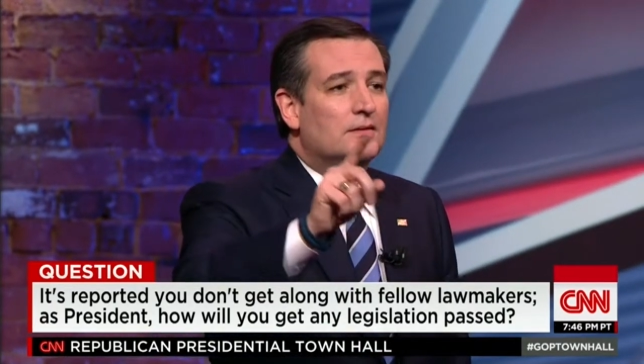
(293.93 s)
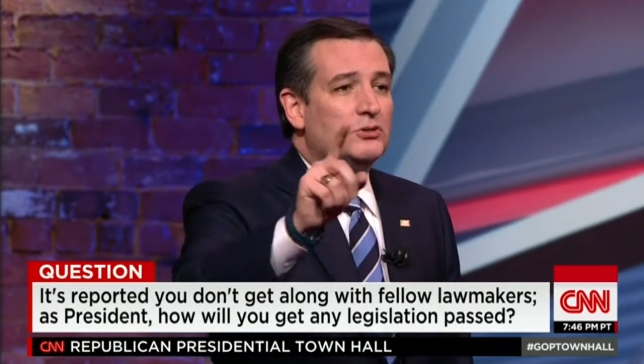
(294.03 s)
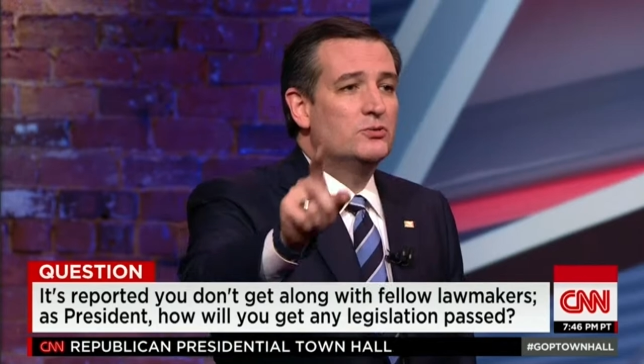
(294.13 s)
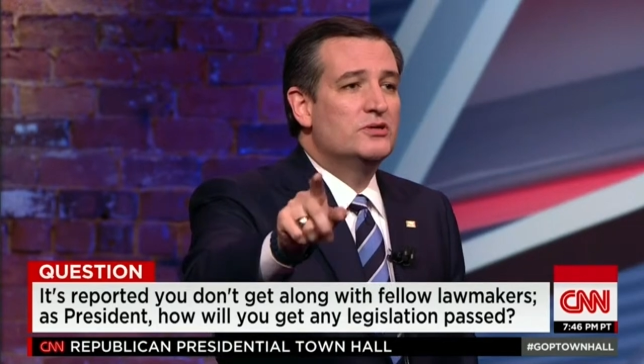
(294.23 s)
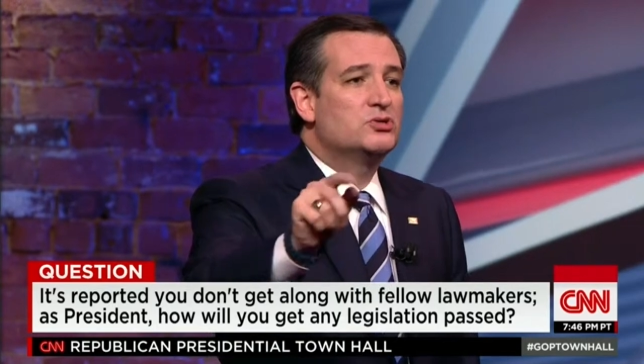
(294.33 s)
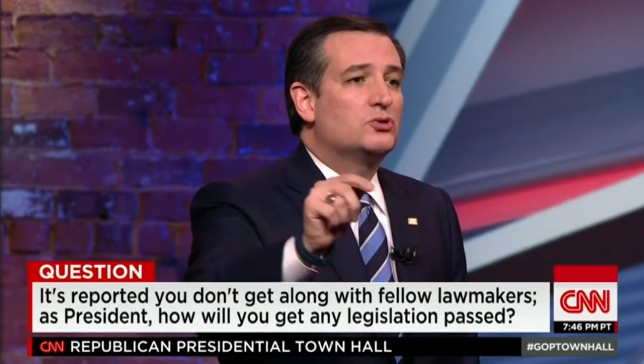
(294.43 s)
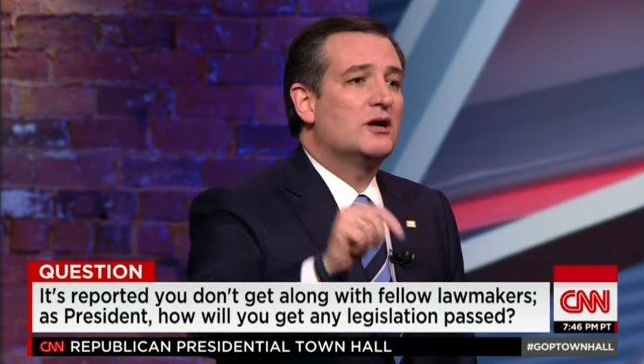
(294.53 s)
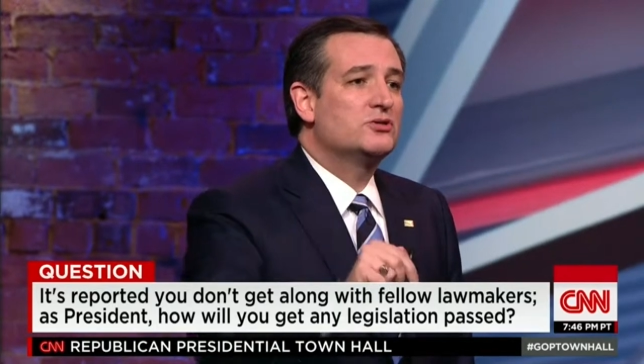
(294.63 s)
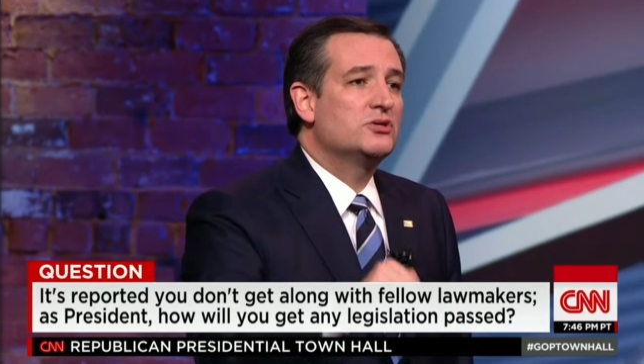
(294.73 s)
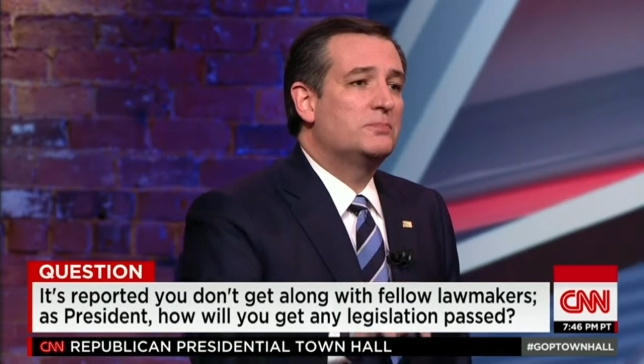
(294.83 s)
to
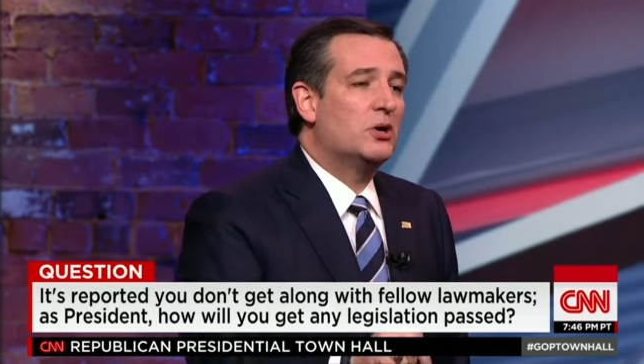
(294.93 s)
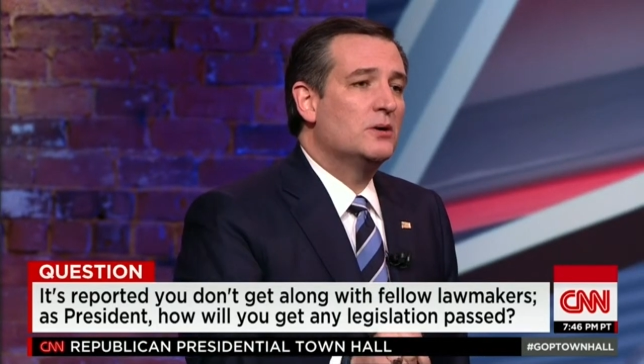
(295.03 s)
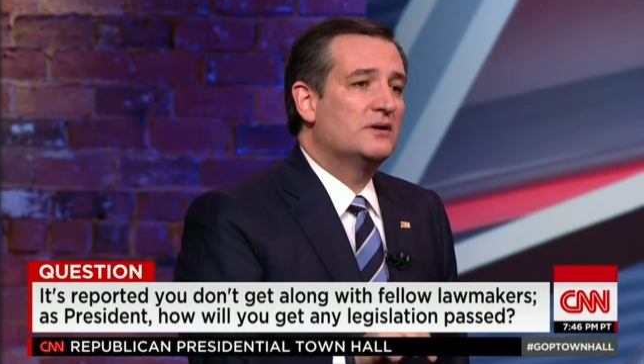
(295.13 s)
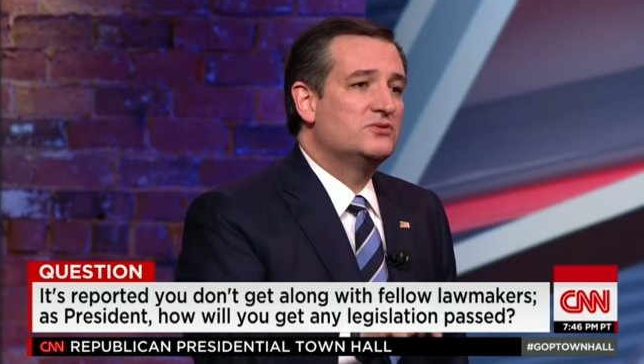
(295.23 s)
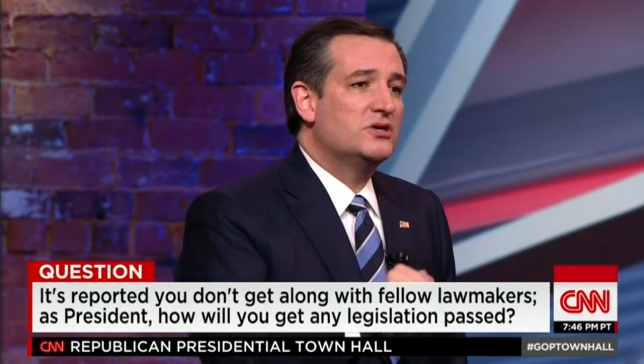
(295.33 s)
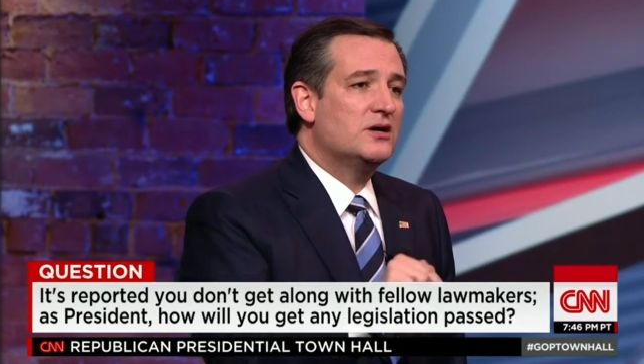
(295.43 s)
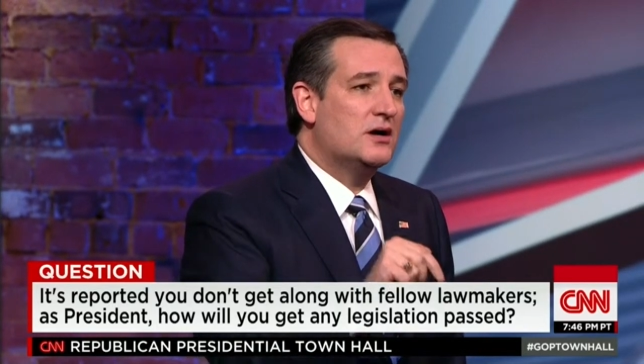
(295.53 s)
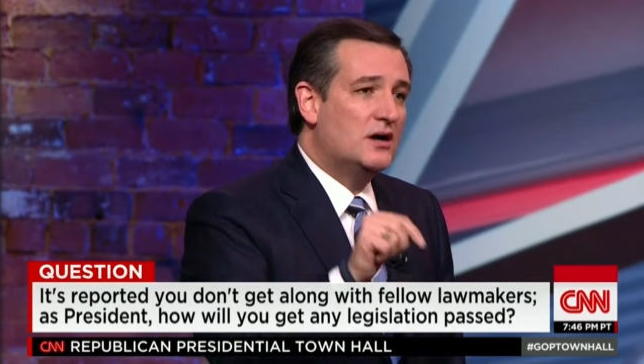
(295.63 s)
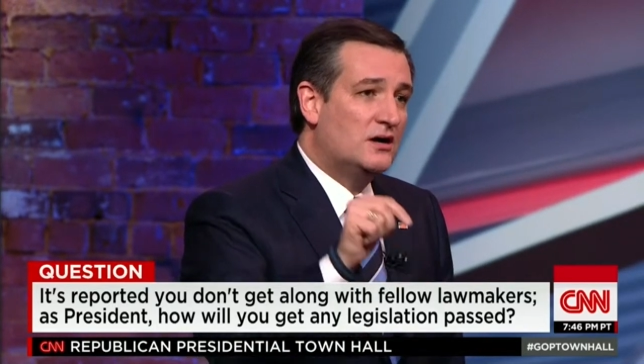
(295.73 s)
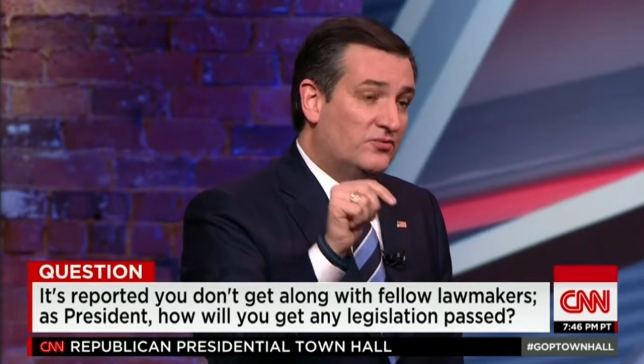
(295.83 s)
instruct the Department
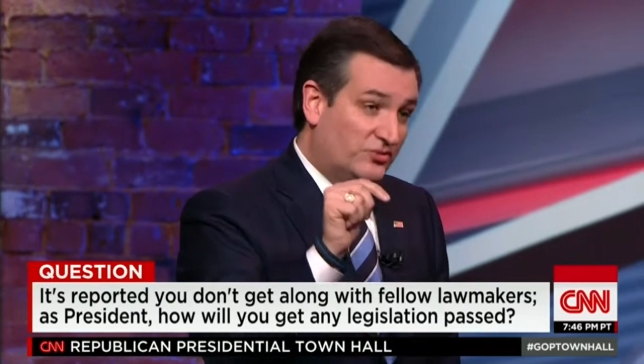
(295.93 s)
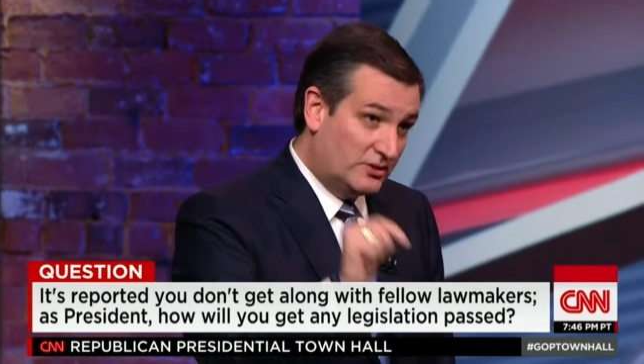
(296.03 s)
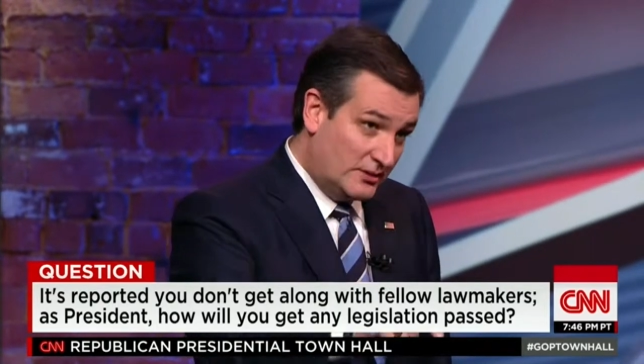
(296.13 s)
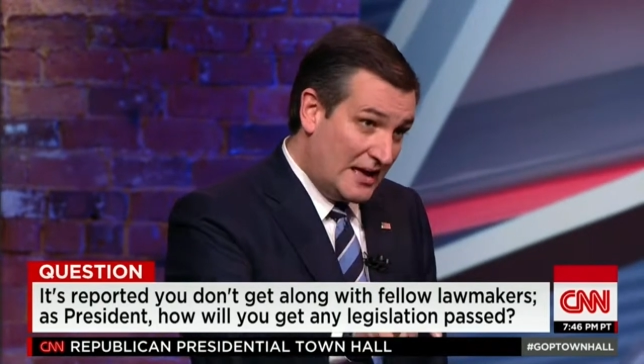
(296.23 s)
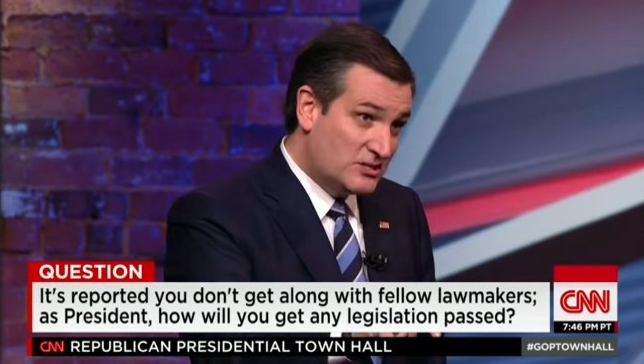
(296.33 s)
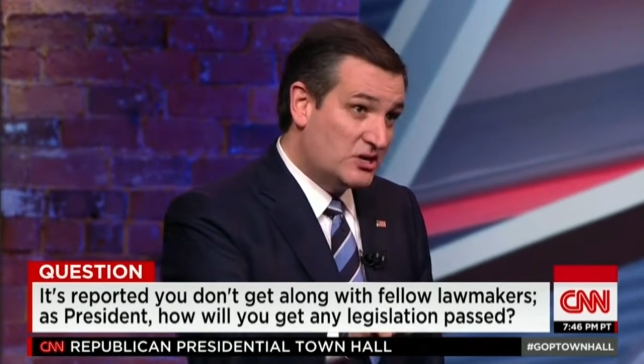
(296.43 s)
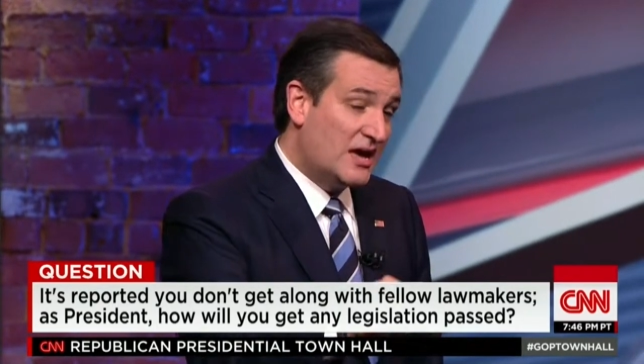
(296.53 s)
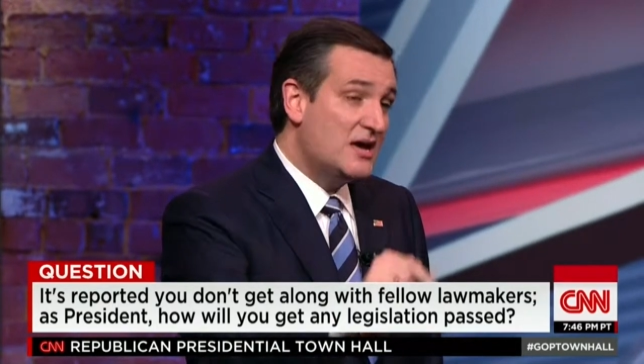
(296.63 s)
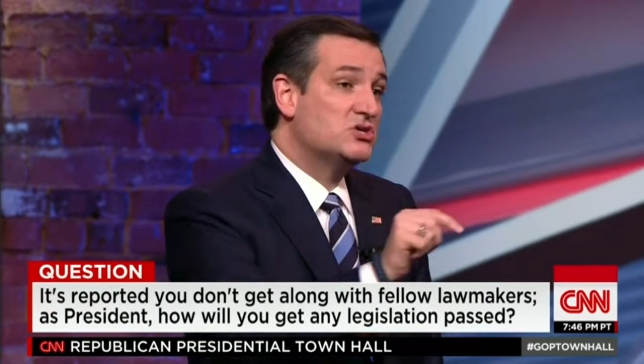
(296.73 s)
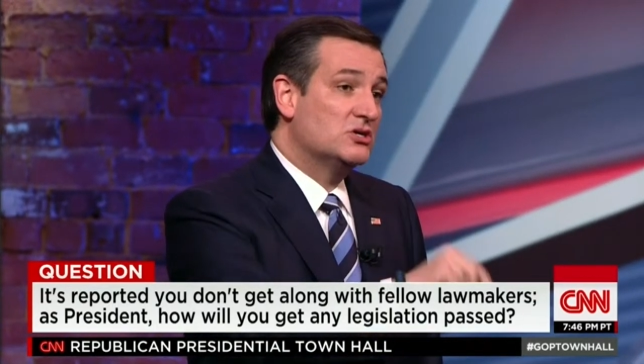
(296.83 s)
of
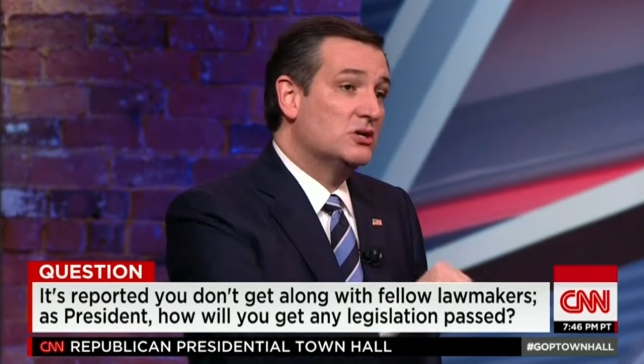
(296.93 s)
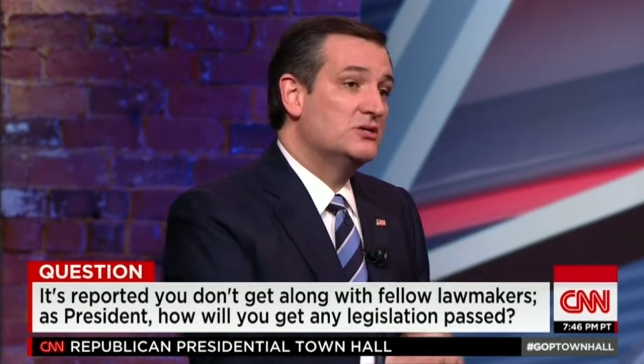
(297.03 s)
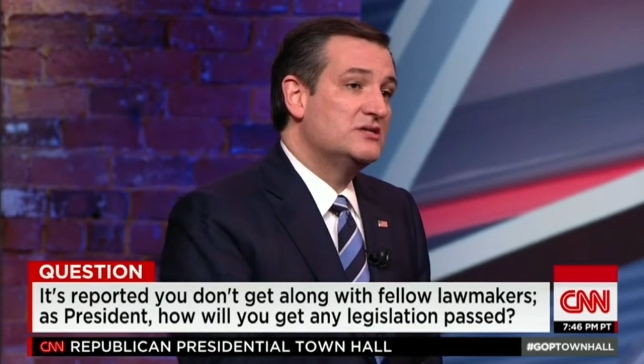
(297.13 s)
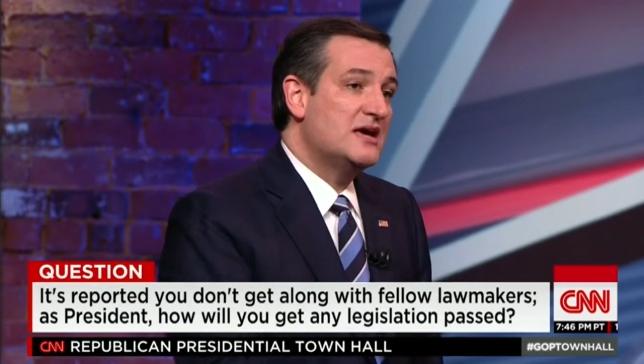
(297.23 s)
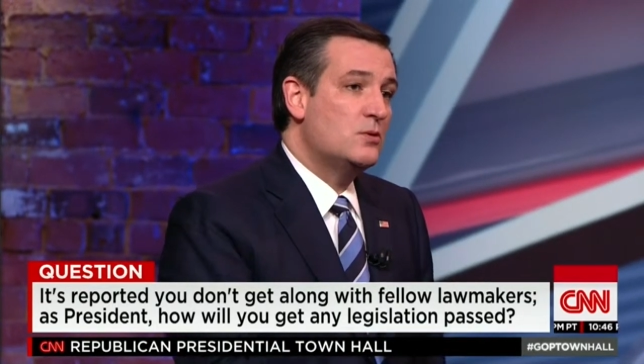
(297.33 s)
Education on day